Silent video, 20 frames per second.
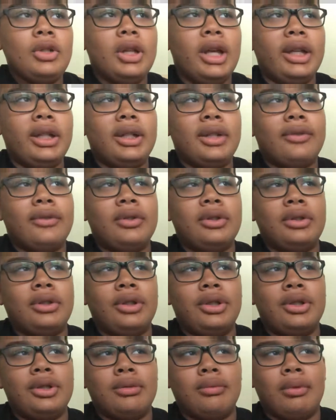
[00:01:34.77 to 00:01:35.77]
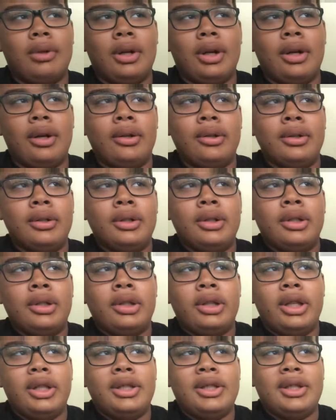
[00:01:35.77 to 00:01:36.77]
like, definitely to where
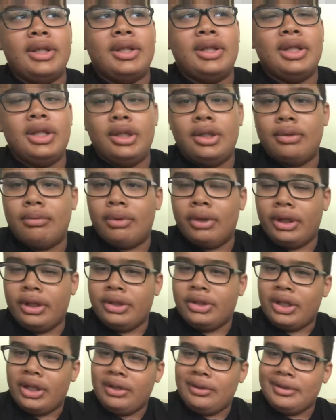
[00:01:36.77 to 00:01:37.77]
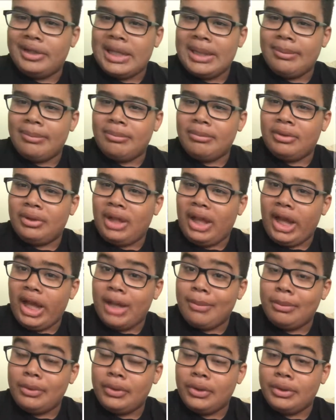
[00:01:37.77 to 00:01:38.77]
it's the scene where they try to escape from the
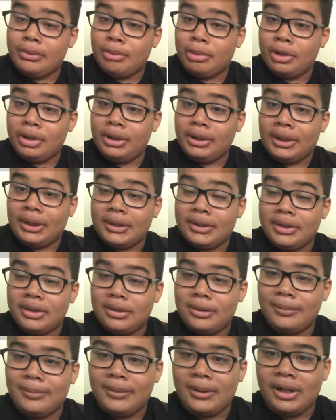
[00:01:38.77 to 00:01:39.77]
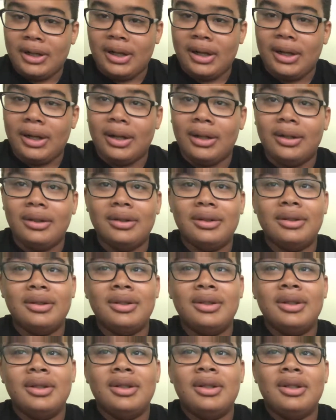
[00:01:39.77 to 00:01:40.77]
lab, which was pretty awesome,
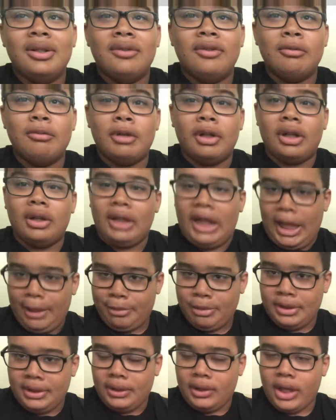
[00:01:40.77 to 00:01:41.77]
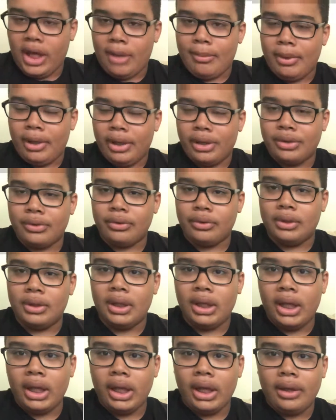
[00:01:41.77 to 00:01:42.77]
from a collapsing lab
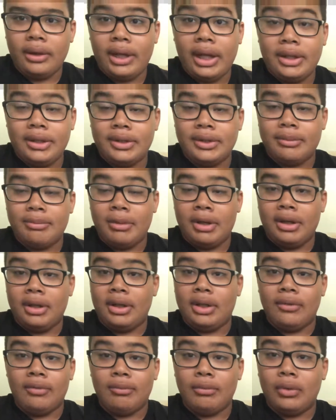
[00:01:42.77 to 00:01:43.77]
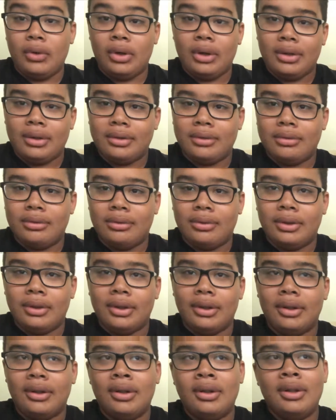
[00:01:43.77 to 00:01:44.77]
actually, and that just made it even more
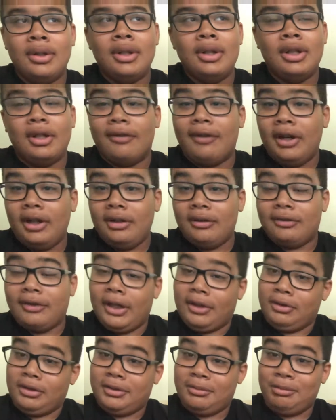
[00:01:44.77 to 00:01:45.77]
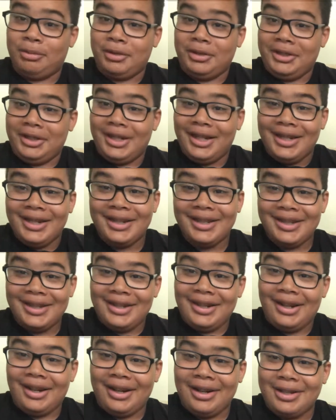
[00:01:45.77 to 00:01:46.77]
cooler. The final fight was pretty
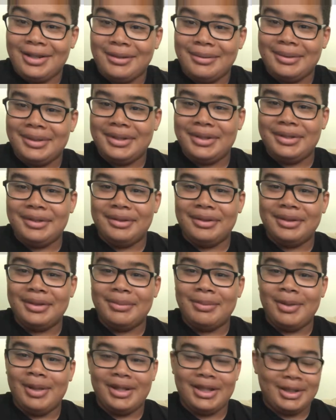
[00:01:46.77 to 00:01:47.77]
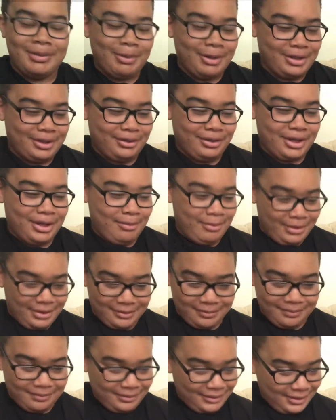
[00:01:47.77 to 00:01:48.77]
awesome too, with me especially. I
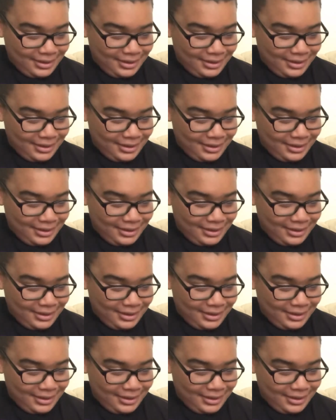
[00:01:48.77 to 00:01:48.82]
mean,